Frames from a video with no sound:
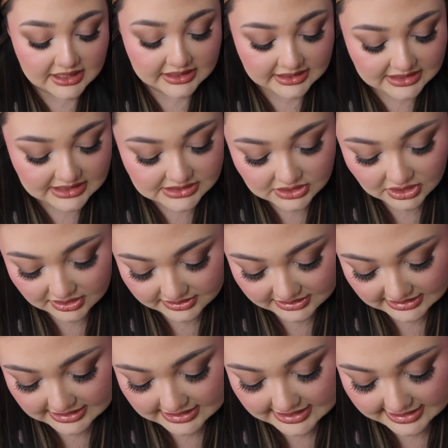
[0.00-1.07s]
These are
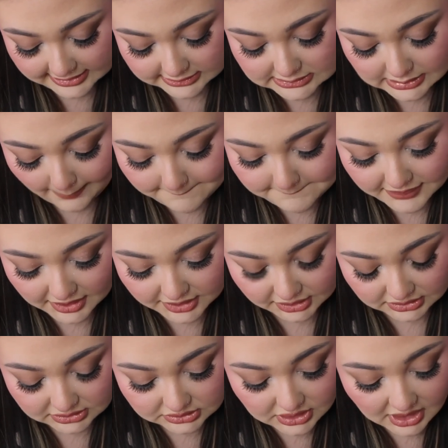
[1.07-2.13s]
the NYX
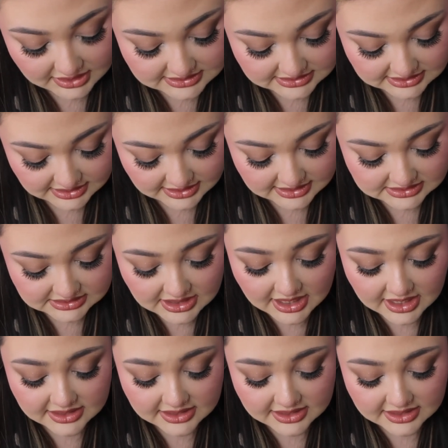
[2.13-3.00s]
Butter Glosses.